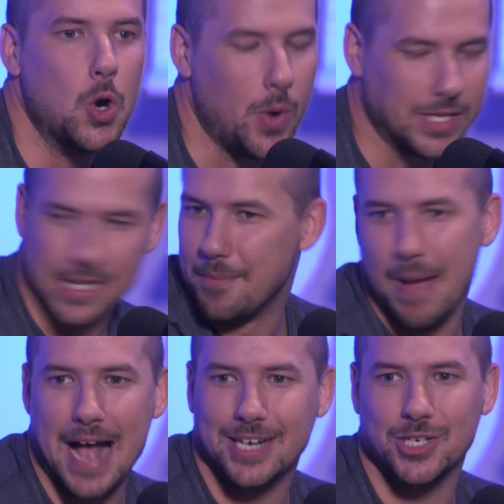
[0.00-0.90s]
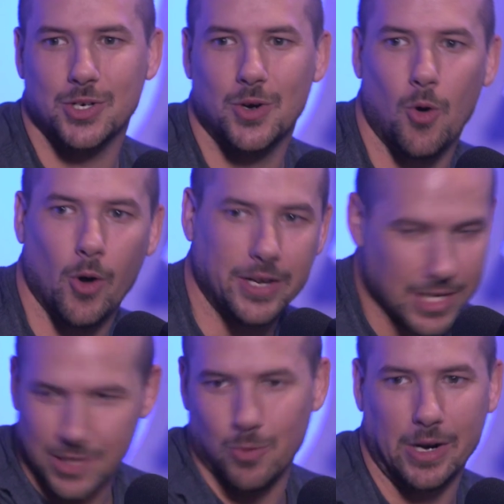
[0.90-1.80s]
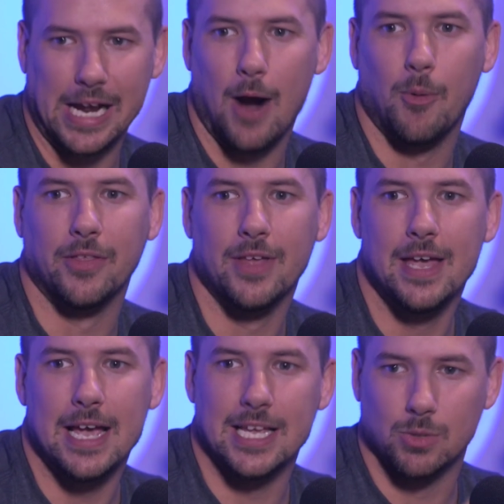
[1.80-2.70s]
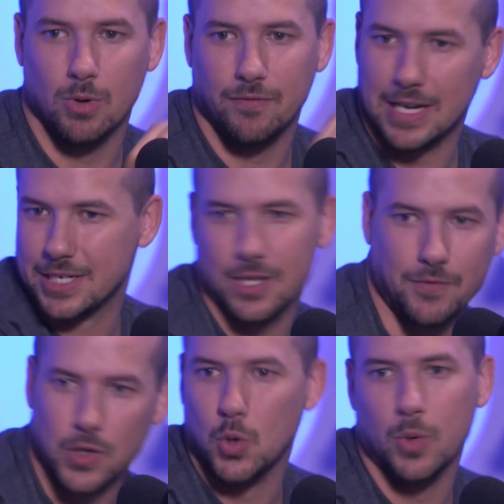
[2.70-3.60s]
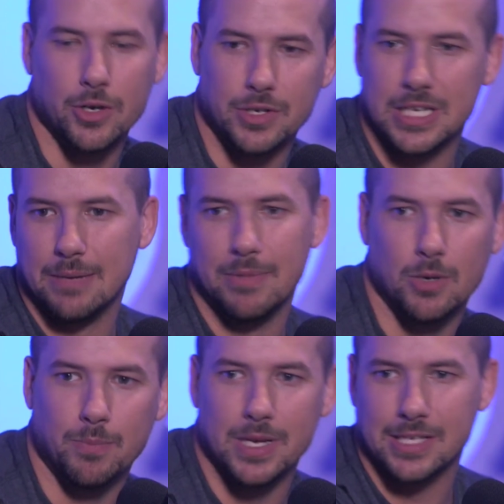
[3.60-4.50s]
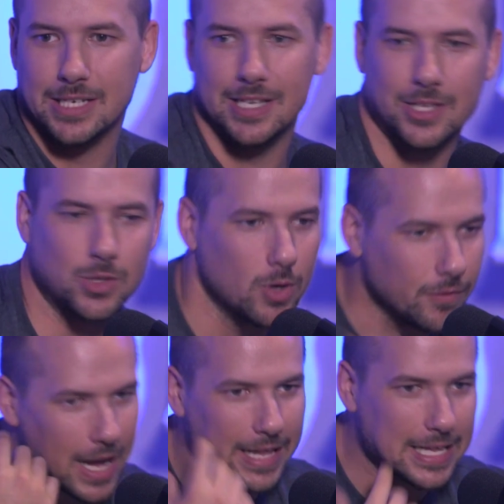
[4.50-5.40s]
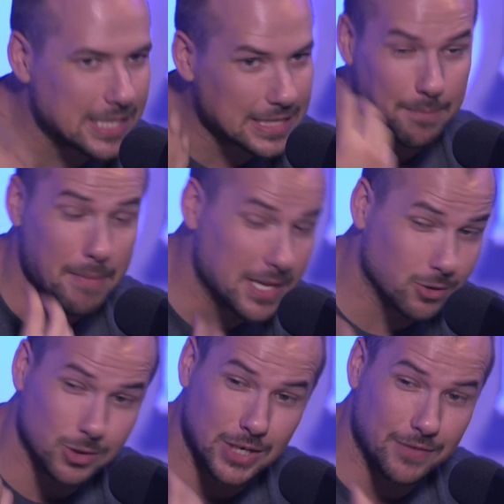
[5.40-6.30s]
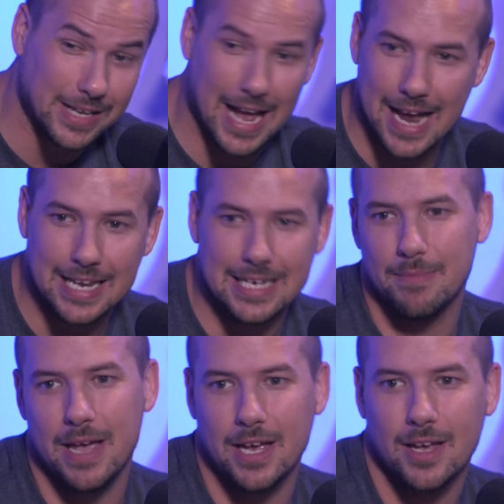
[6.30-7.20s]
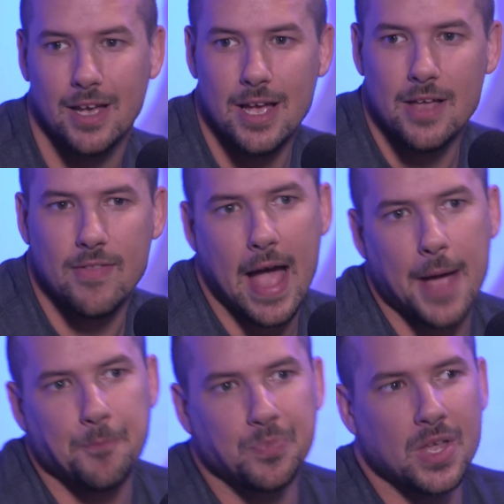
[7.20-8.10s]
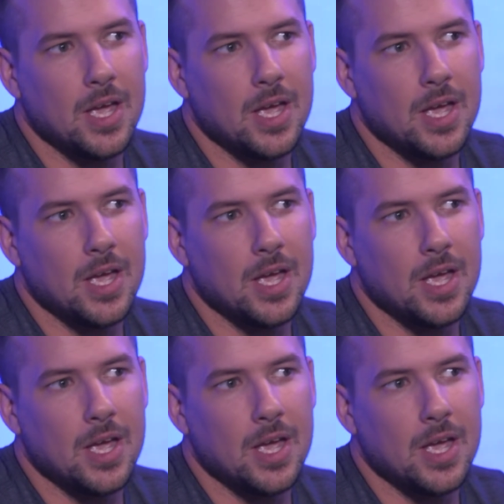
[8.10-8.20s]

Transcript: who isn't a match or it doesn't work out with is a reflection of you and your team and your business. And it's sort of like, that's, that's a mental shift that I need to make. Yeah. That,